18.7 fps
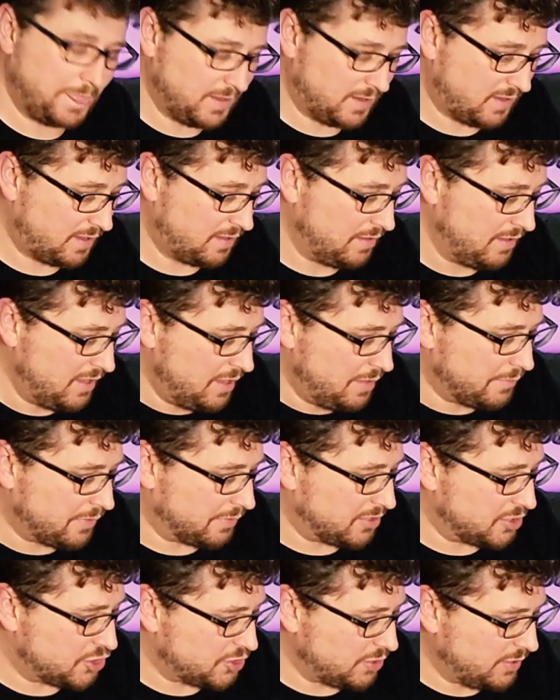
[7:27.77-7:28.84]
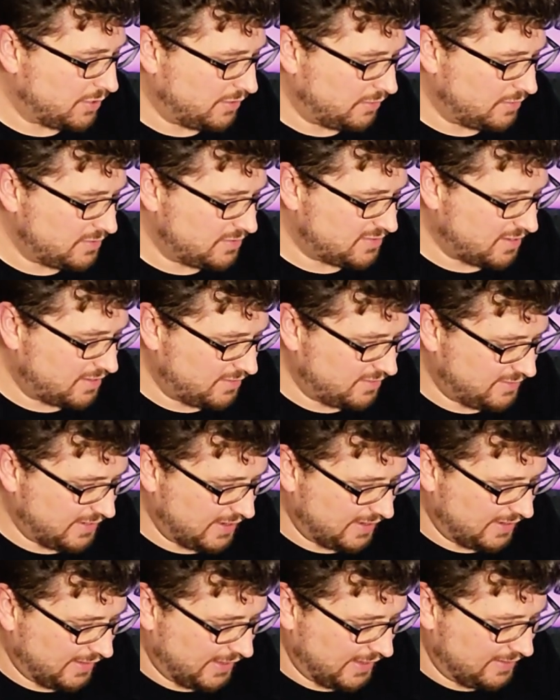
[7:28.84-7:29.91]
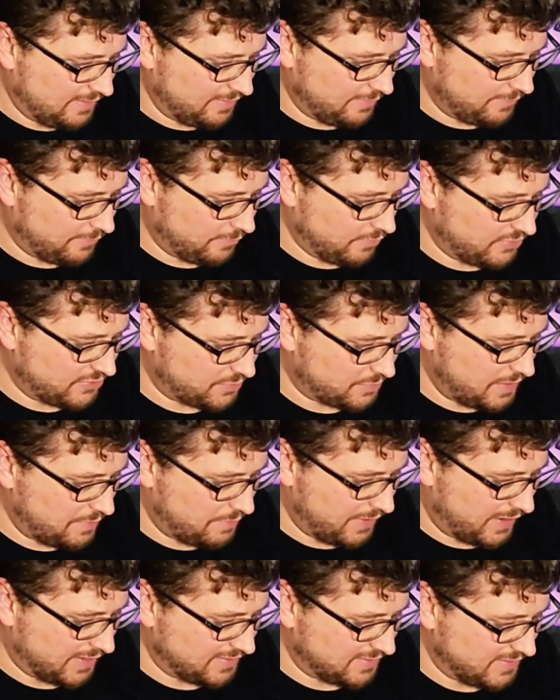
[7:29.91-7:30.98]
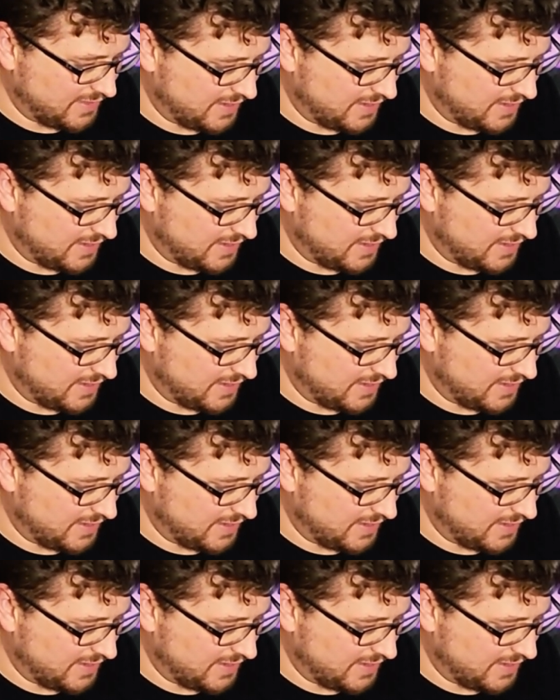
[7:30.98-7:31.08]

Okay? But I'm going to show you a little subtlety I like for the spread pass, and